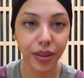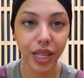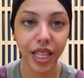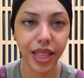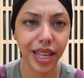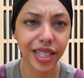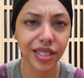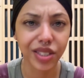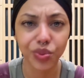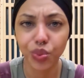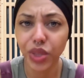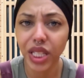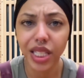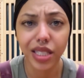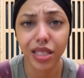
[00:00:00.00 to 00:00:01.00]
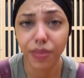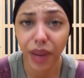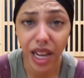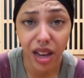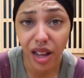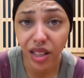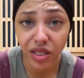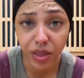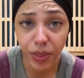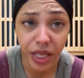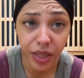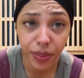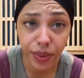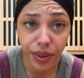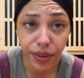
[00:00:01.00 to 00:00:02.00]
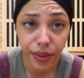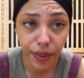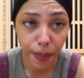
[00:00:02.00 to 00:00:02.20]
And that's really just biology, babes.